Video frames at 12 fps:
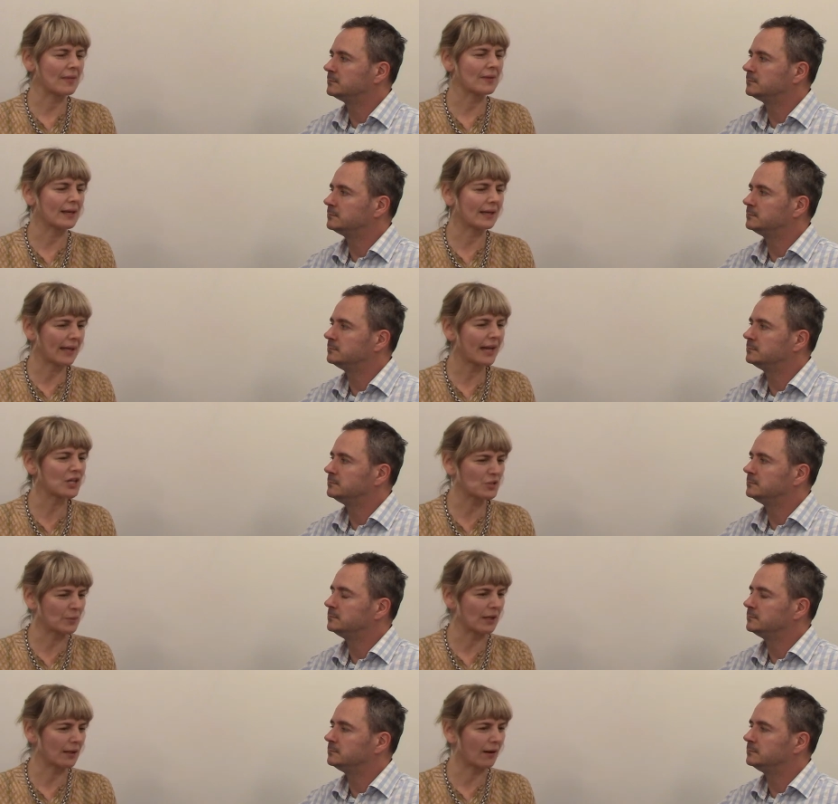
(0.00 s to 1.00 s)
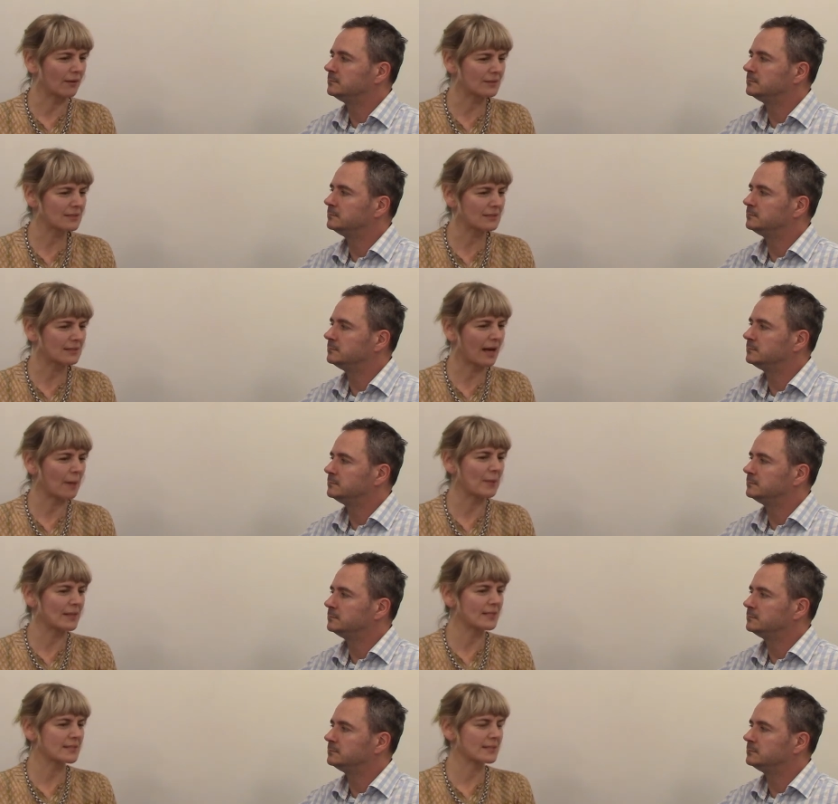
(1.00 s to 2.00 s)
Speaker 1: and the engagement lasts. I
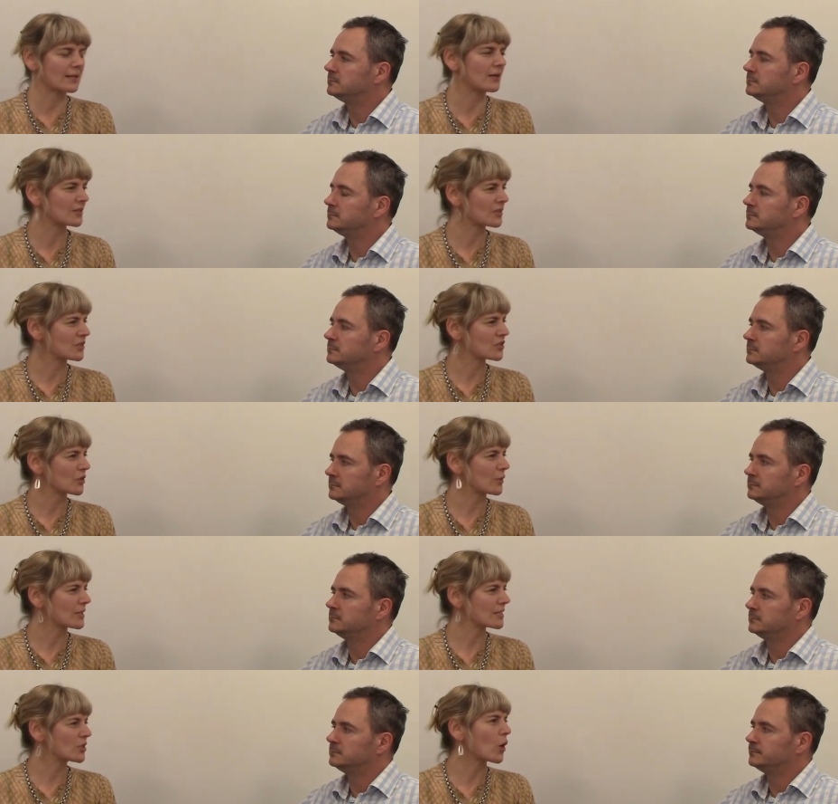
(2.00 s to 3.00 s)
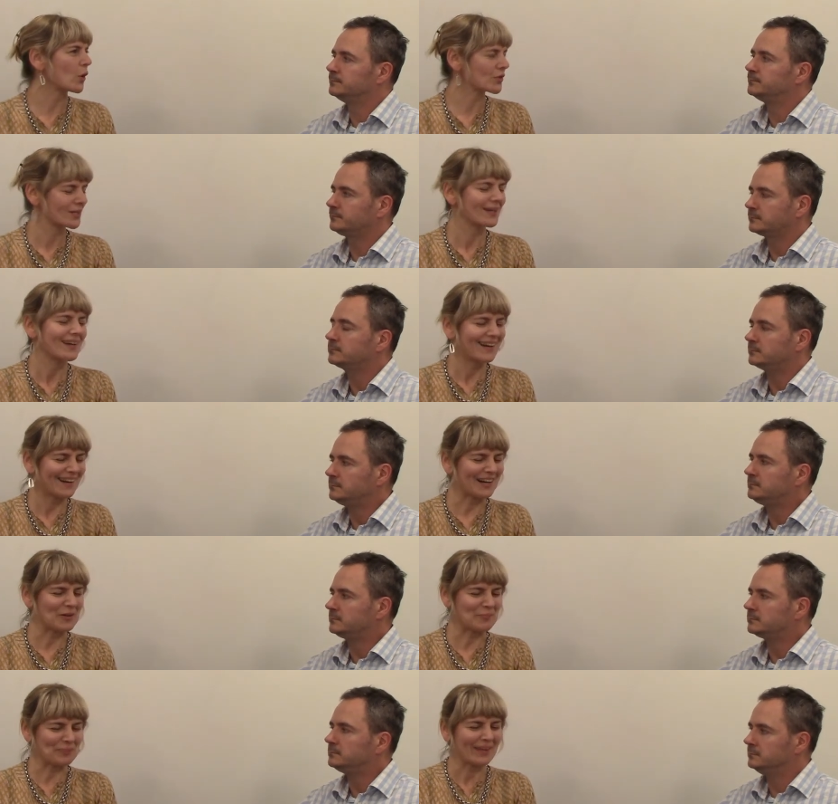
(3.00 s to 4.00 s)
mean, this is an artist who is not
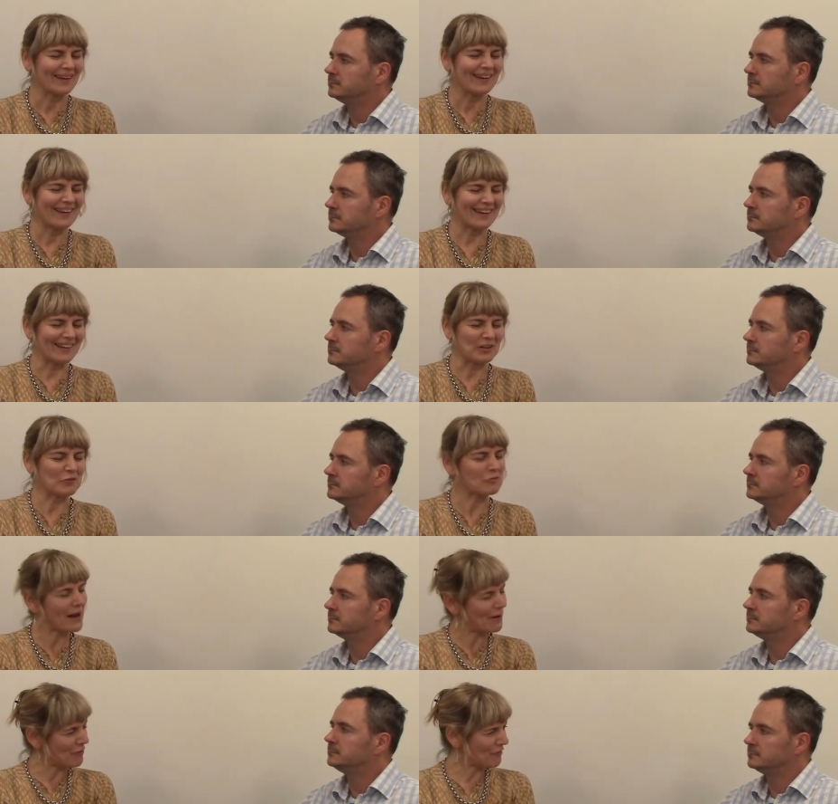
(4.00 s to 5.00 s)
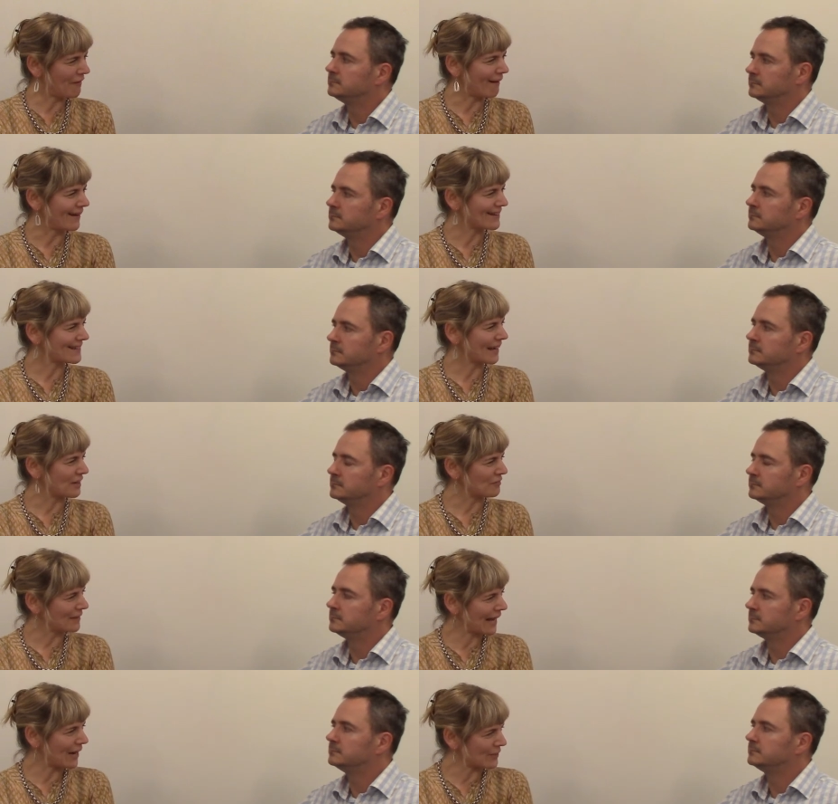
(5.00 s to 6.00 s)
um, in a rarefied kind
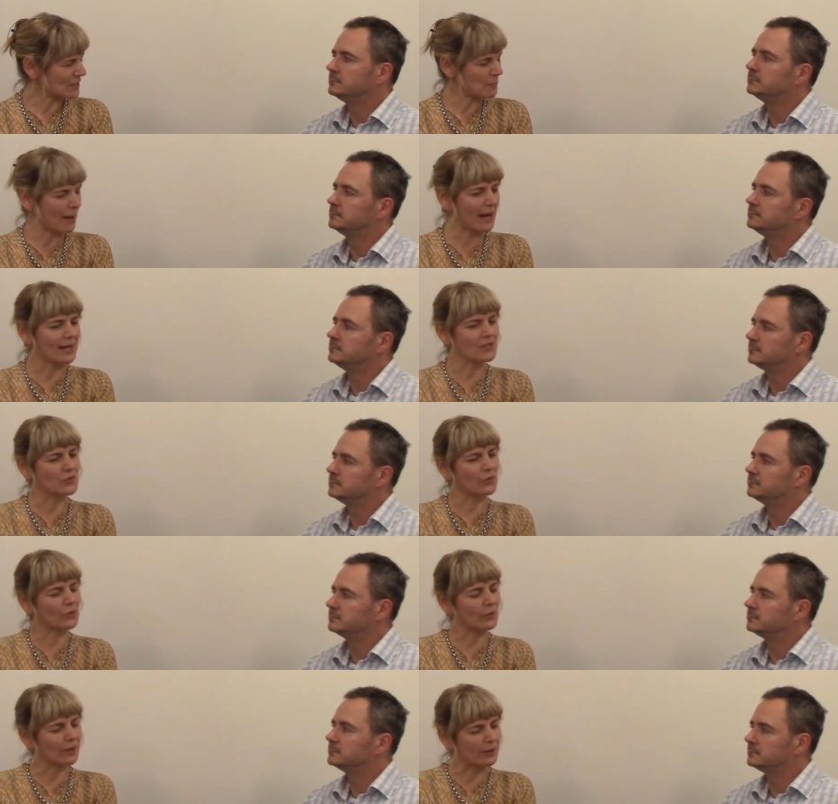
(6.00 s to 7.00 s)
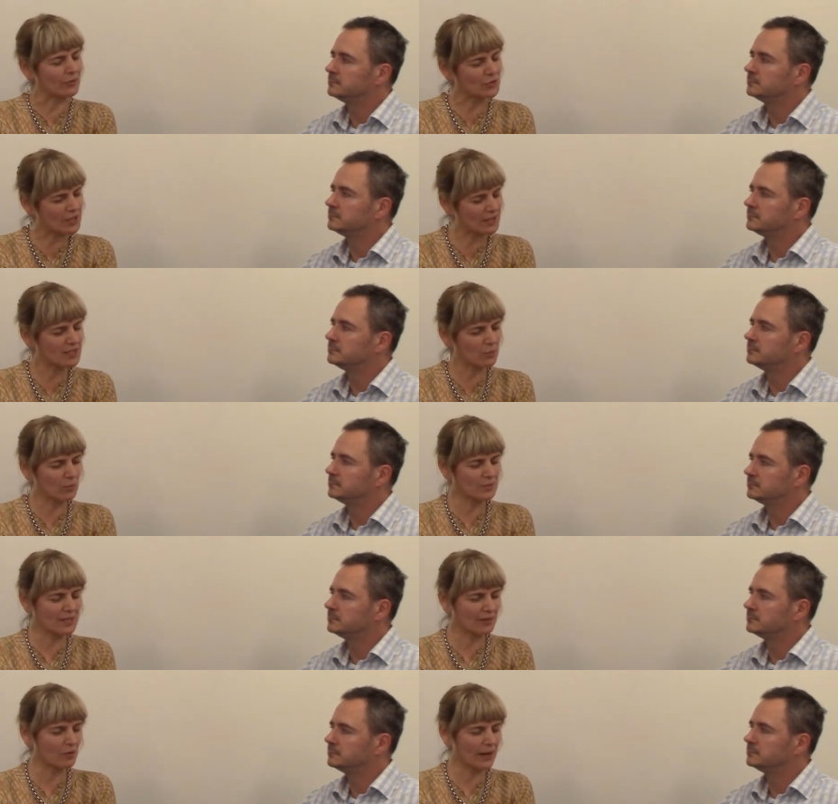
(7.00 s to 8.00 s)
of gallery space or, you know, shuts
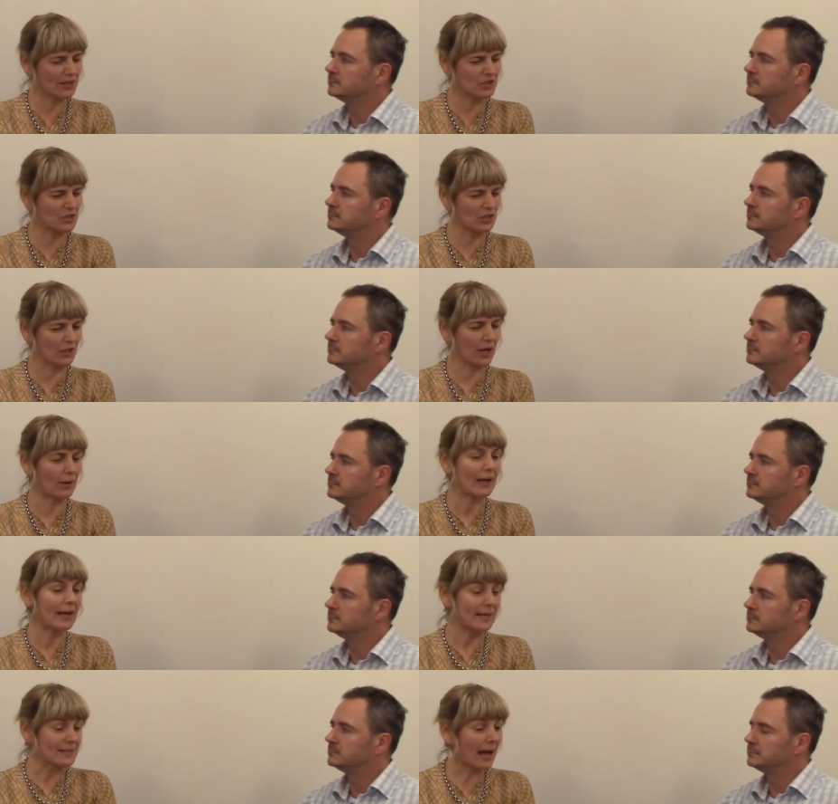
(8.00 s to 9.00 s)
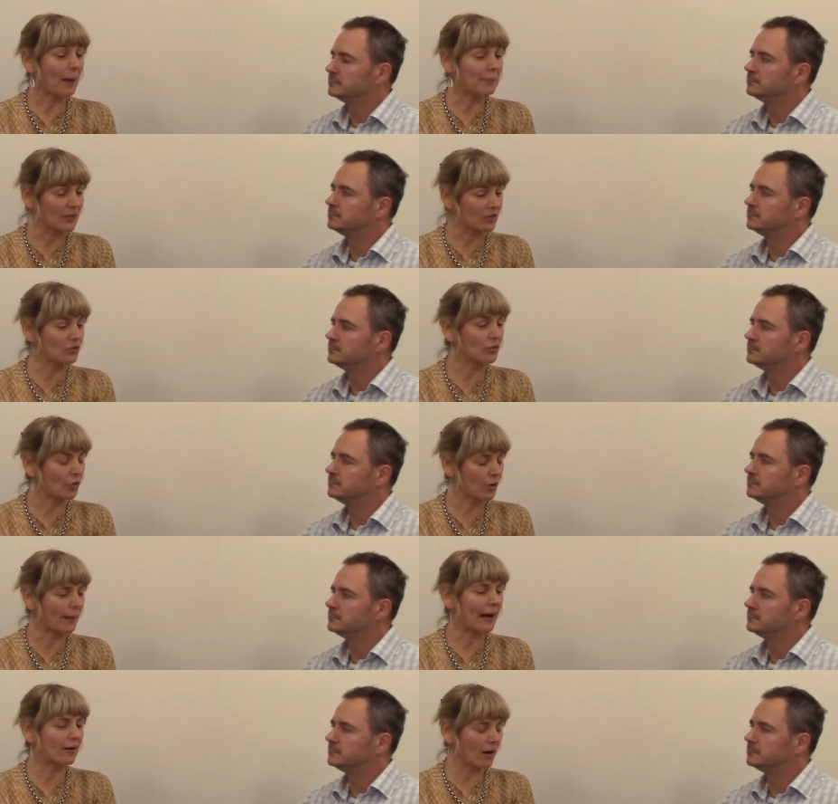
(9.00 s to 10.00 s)
himself away in a studio. He's happy to
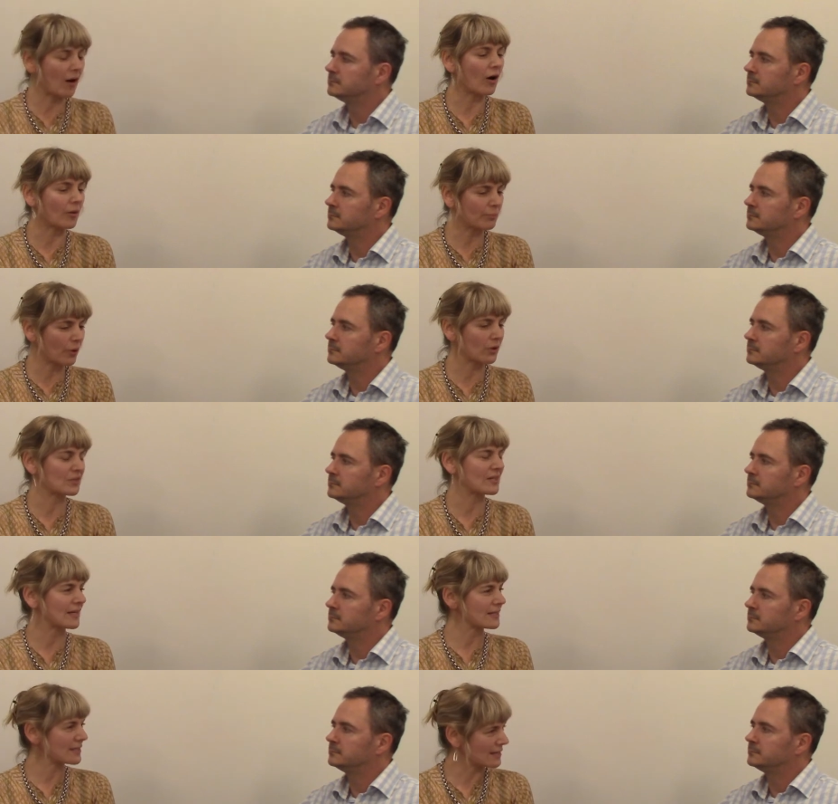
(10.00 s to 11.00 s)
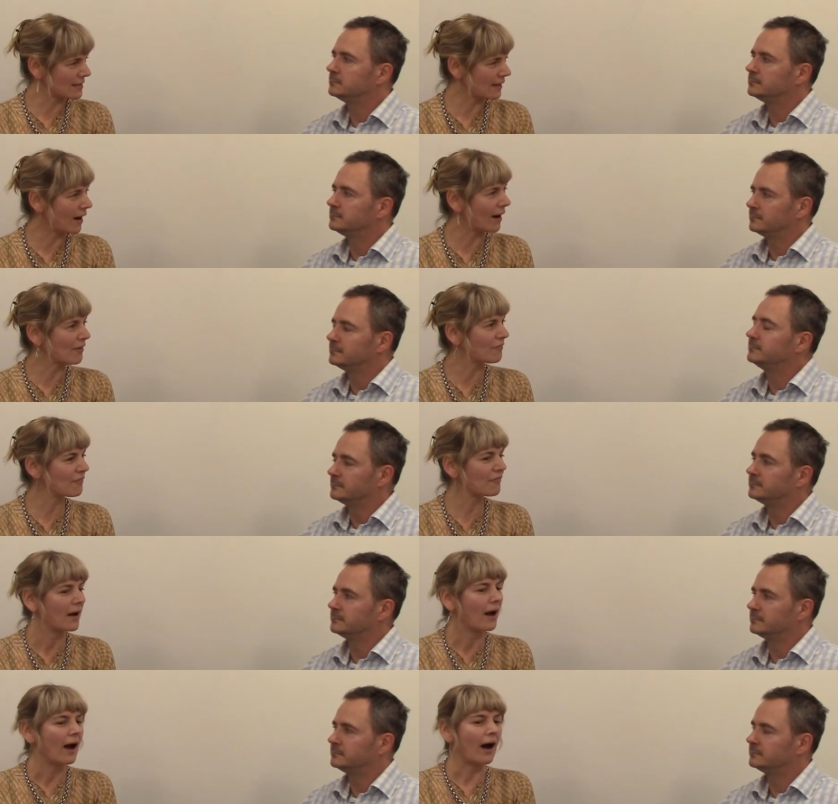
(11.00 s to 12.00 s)
talk about art, politics, his
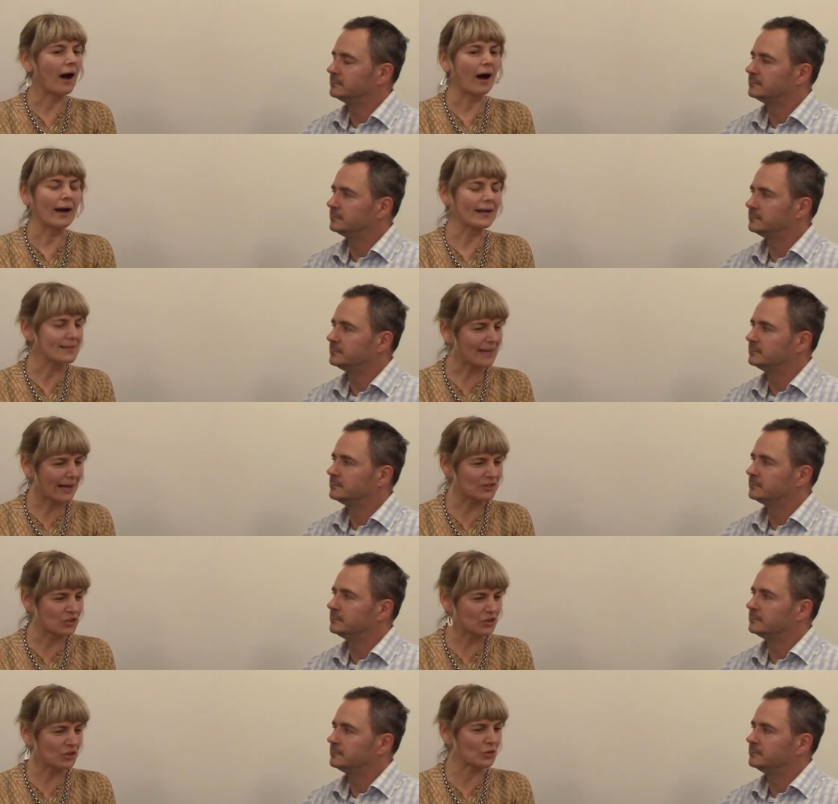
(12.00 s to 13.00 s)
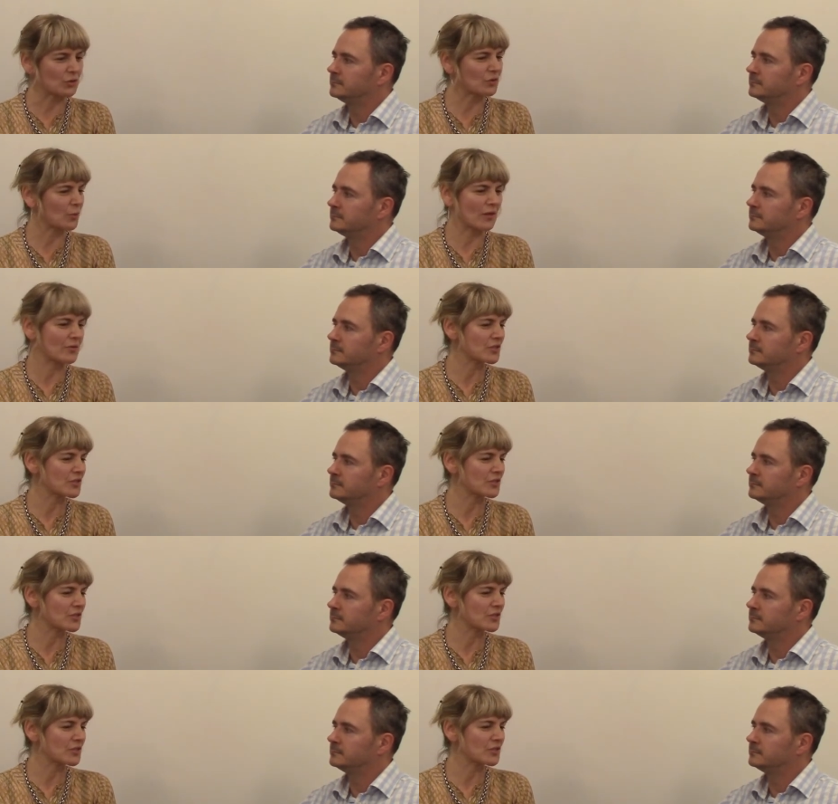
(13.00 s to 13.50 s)
life, Uh, his attitude, whether